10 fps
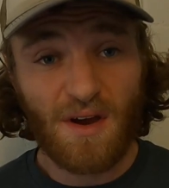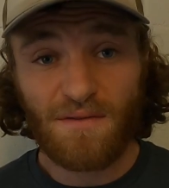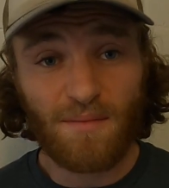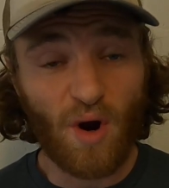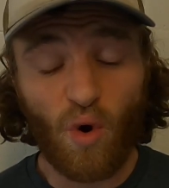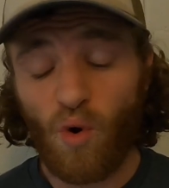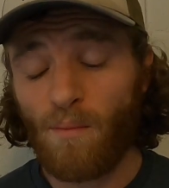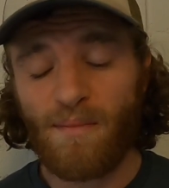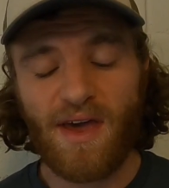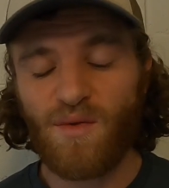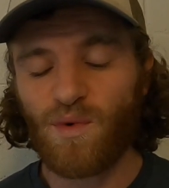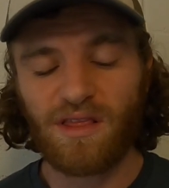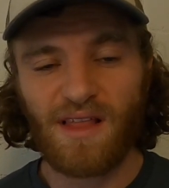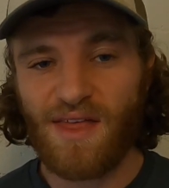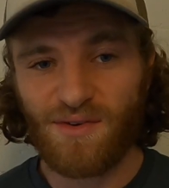from an old man with
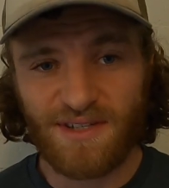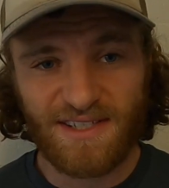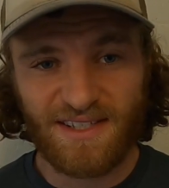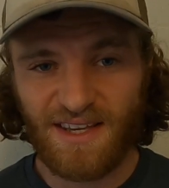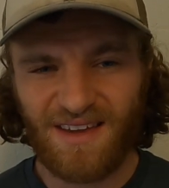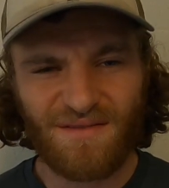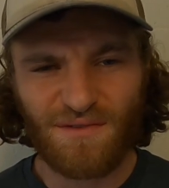leathered skin